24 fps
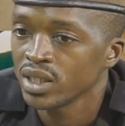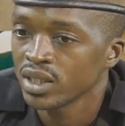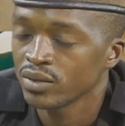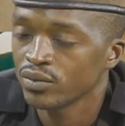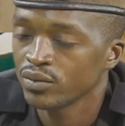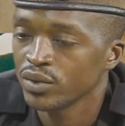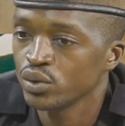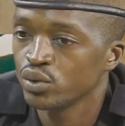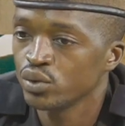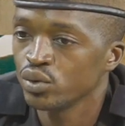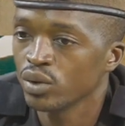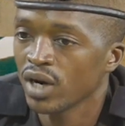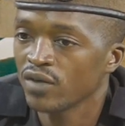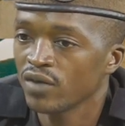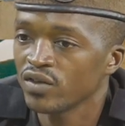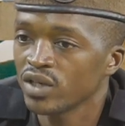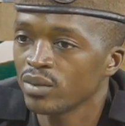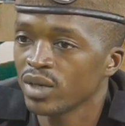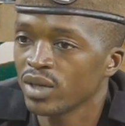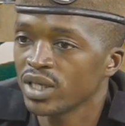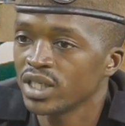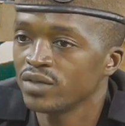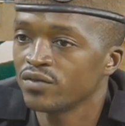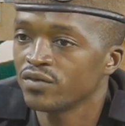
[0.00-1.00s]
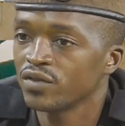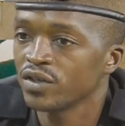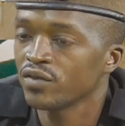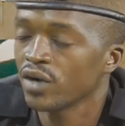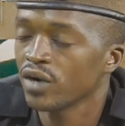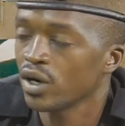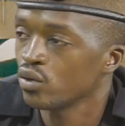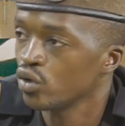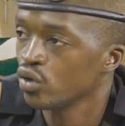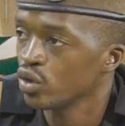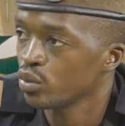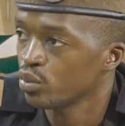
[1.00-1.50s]
We do have them at the
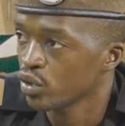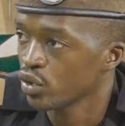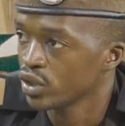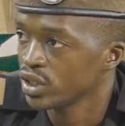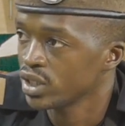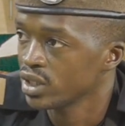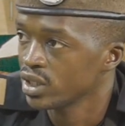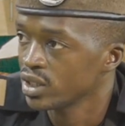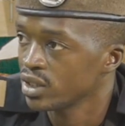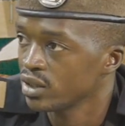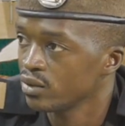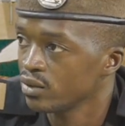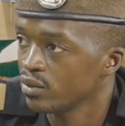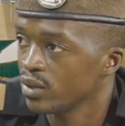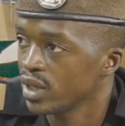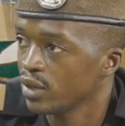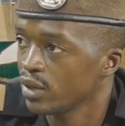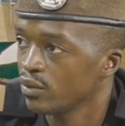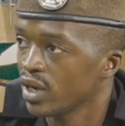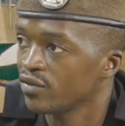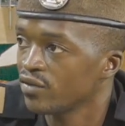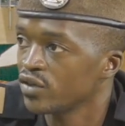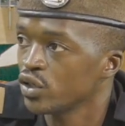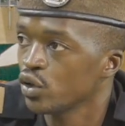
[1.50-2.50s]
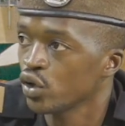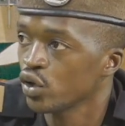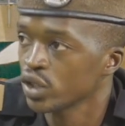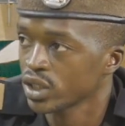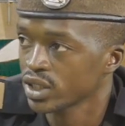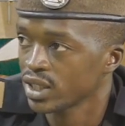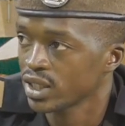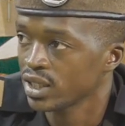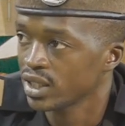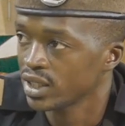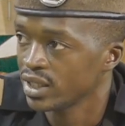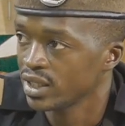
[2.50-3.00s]
FIFA Gold Project, where we have the
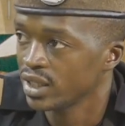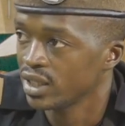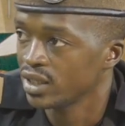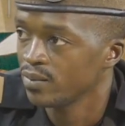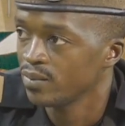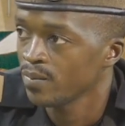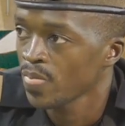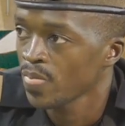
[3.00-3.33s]
hostel there,